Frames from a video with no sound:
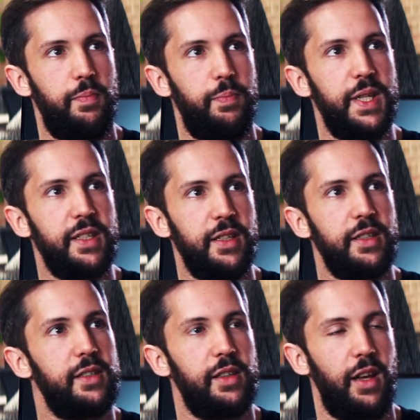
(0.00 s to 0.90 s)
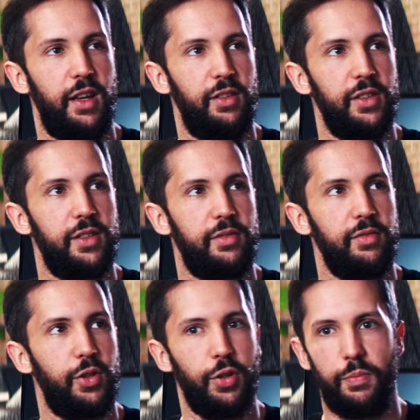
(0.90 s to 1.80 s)
business and
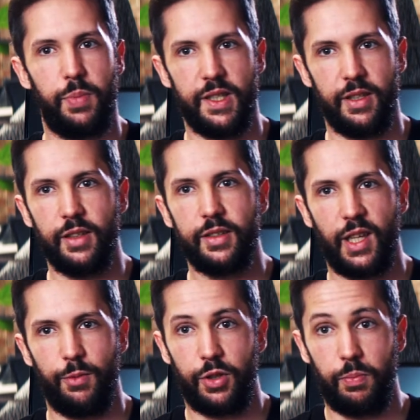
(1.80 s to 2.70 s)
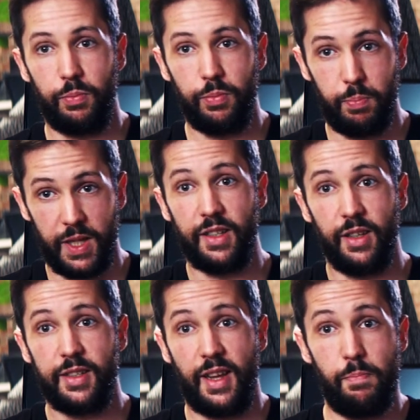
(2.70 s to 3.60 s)
good business. There was
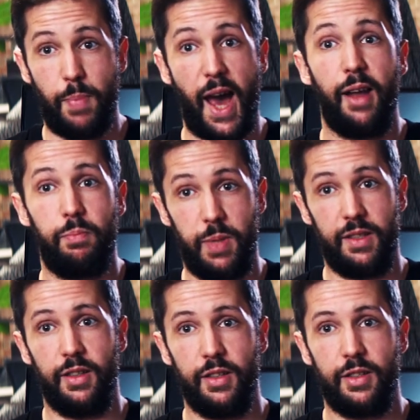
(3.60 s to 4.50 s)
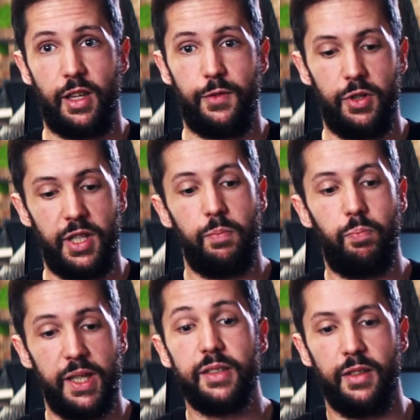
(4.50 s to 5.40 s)
business and bad business. If you did
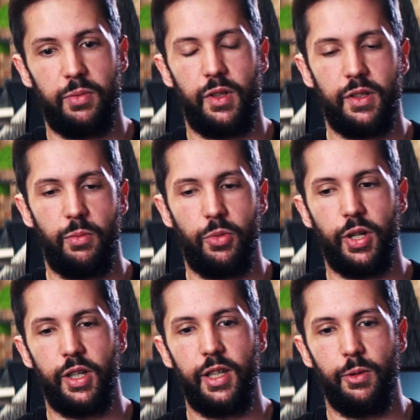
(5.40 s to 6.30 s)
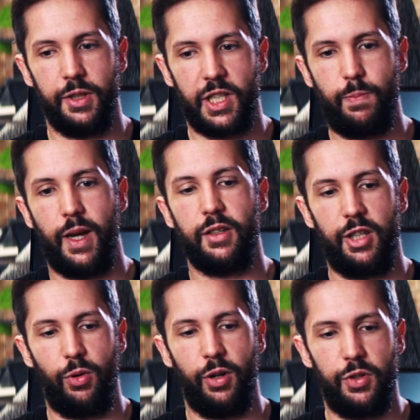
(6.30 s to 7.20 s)
business with somebody, it was expected
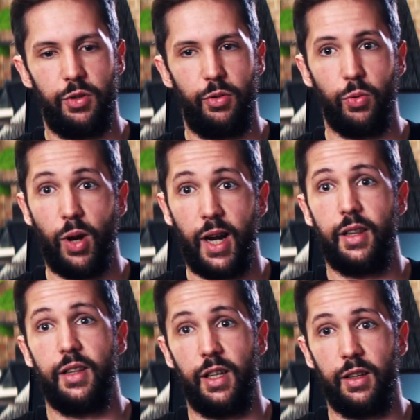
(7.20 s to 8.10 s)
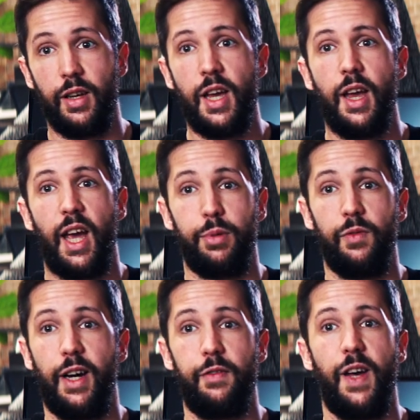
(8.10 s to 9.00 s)
you're going to do the right thing and
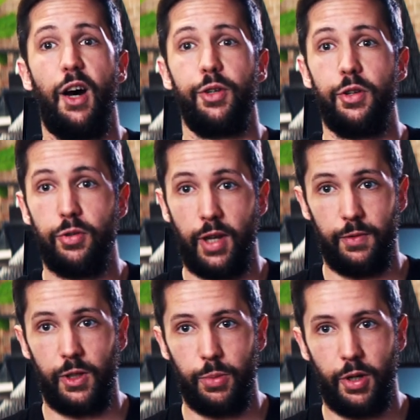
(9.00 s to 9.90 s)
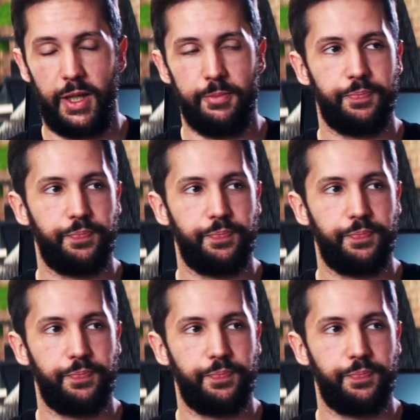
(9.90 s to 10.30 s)
provide value to everybody.